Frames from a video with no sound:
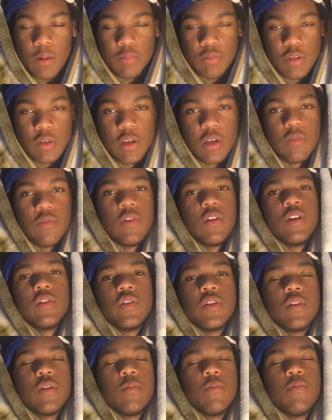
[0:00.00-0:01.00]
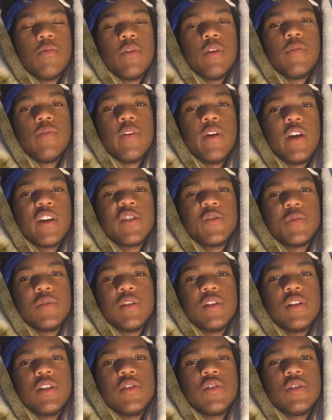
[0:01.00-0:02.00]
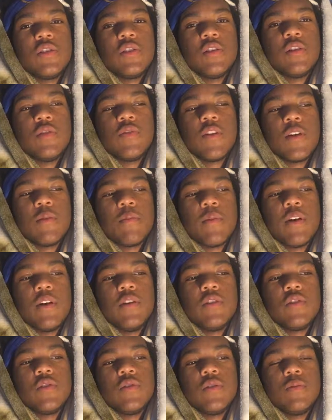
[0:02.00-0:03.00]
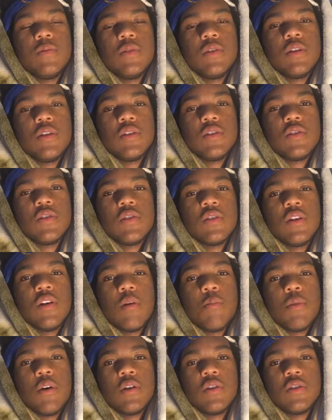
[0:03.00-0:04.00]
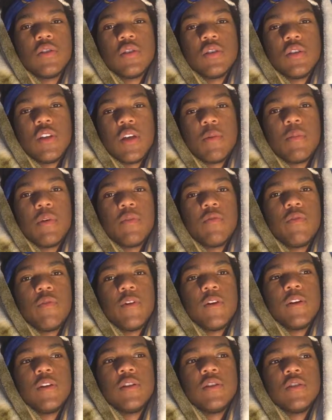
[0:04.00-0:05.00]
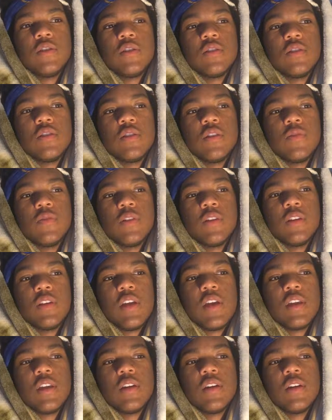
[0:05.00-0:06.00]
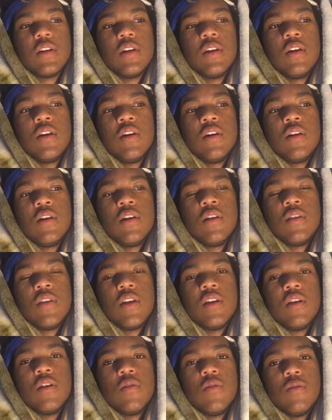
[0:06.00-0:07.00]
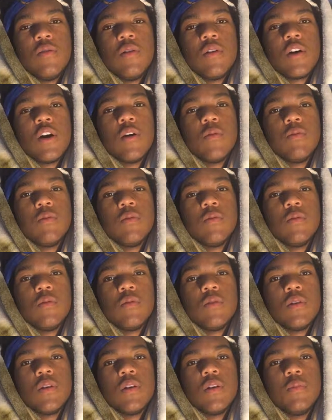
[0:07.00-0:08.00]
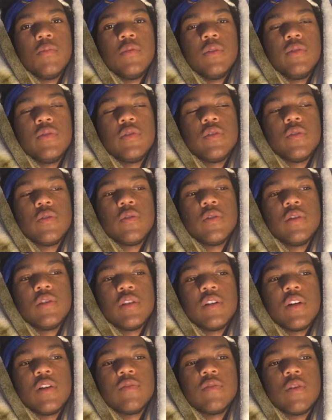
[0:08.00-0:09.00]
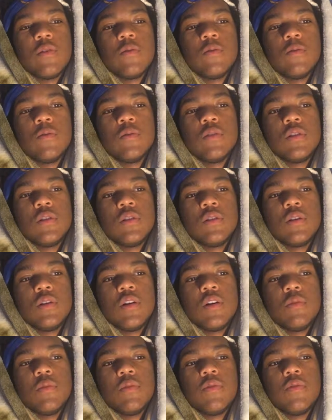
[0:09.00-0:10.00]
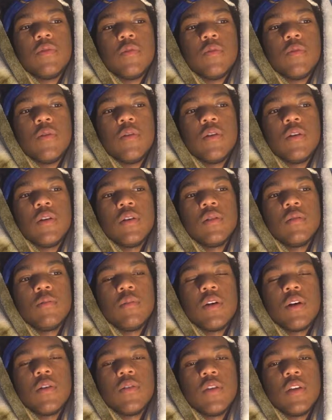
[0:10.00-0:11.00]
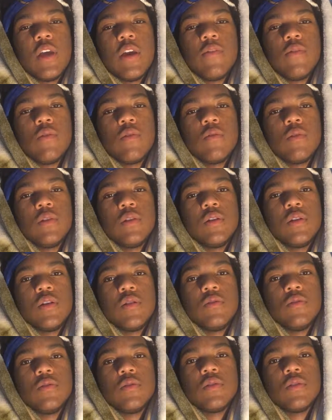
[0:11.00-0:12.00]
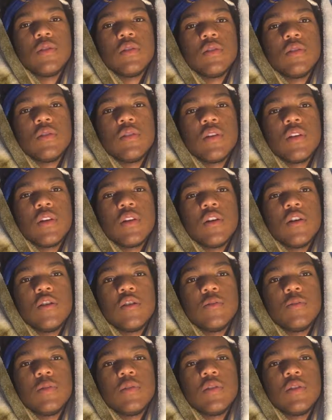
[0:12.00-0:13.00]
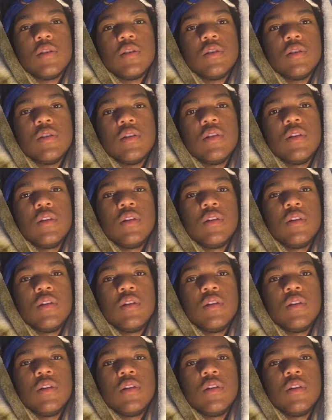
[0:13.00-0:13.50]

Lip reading: just gonna give you guys like a brief explanation of like my history, because amongst like my friends and stuff like that, like they know a couple brief stories that I've told before, but I don't think everyone really knows like 100%